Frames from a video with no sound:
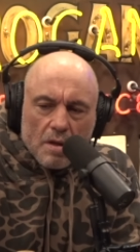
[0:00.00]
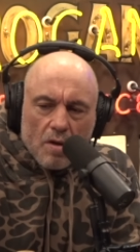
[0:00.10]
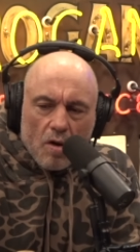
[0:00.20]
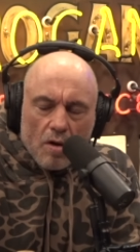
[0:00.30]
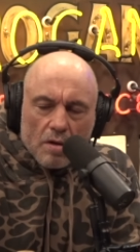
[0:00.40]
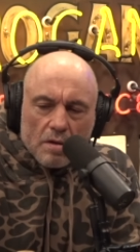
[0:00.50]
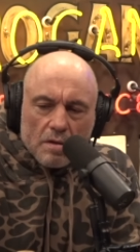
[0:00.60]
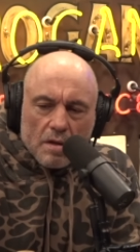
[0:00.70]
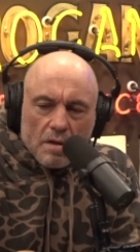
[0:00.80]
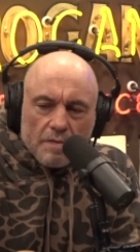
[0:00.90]

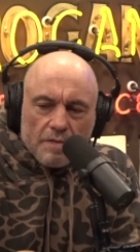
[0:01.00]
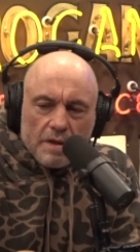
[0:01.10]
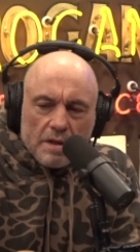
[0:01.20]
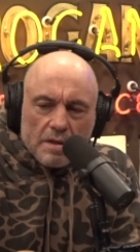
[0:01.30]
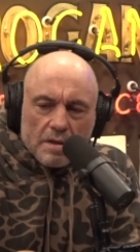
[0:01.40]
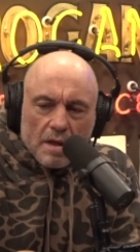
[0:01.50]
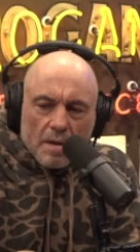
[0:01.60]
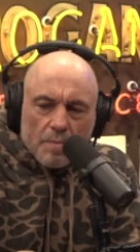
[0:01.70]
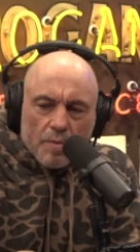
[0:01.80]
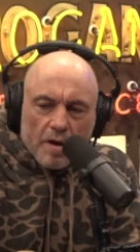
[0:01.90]
all of these uh,
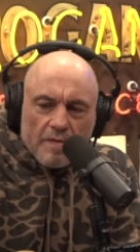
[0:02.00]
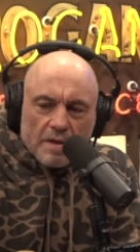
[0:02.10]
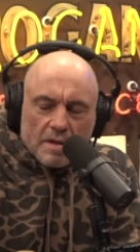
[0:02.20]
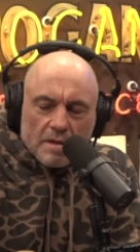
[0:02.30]
previous